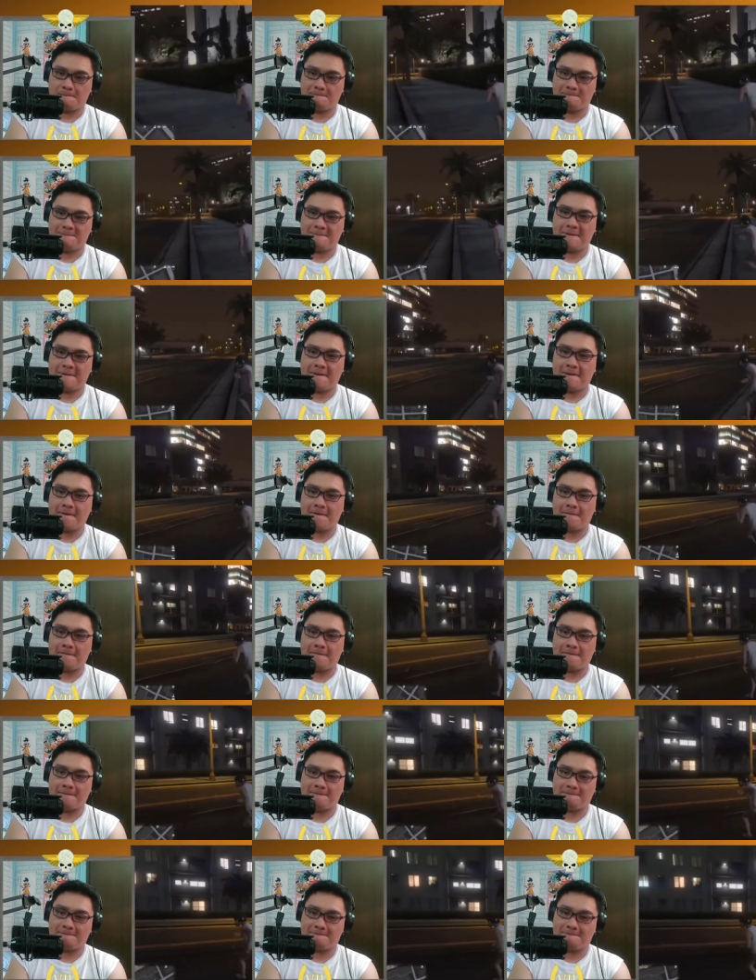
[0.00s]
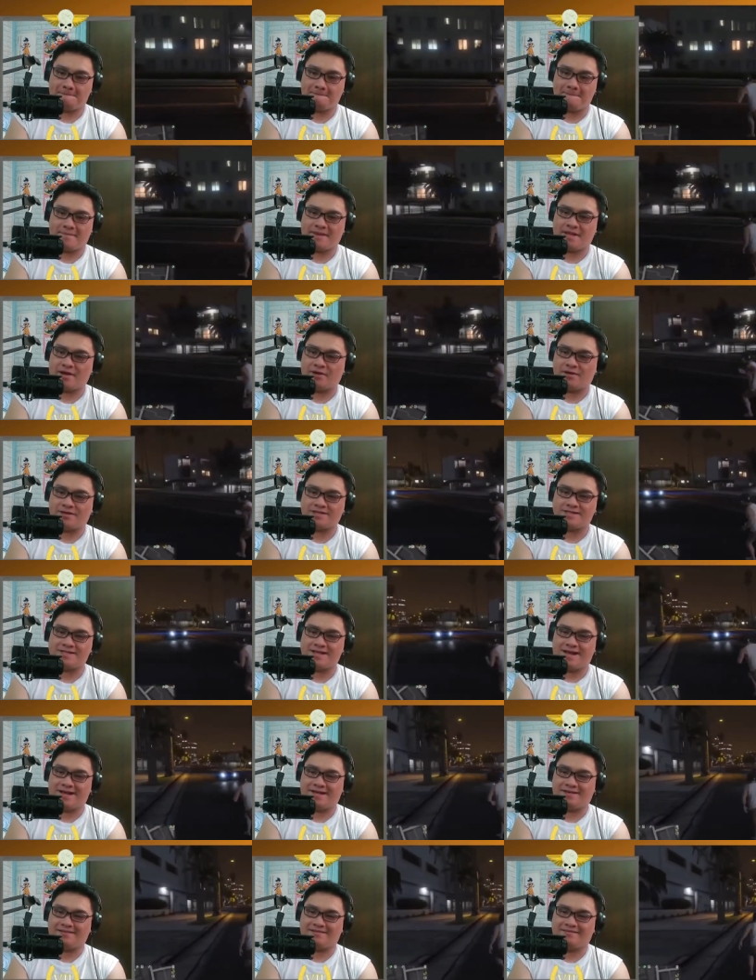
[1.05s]
No. Yeah. No, it's
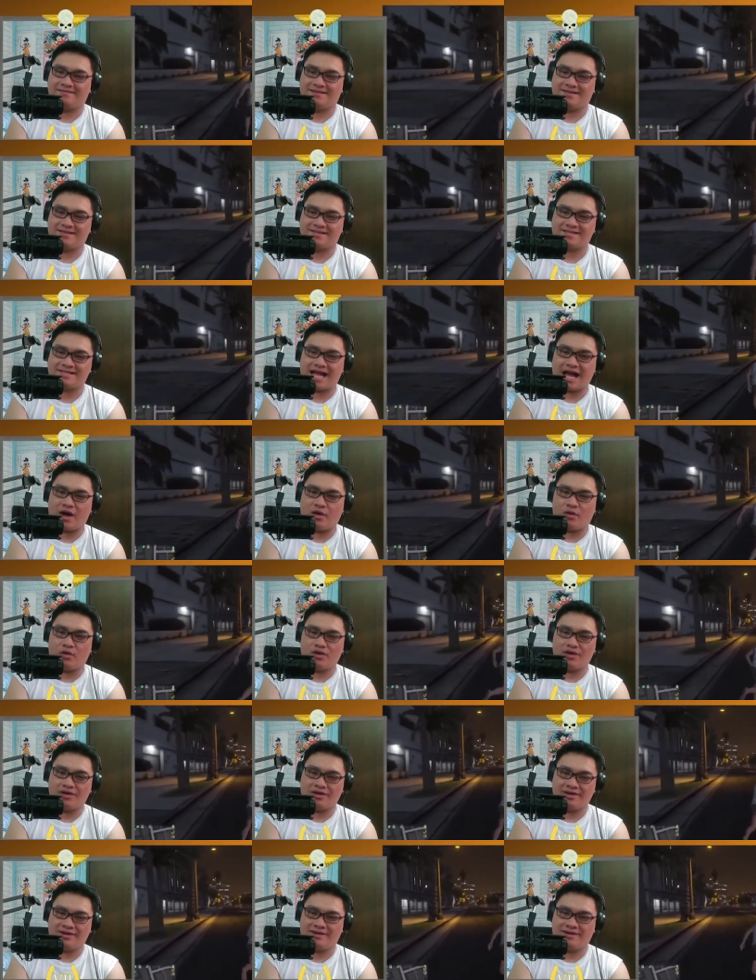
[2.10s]
not. Sour?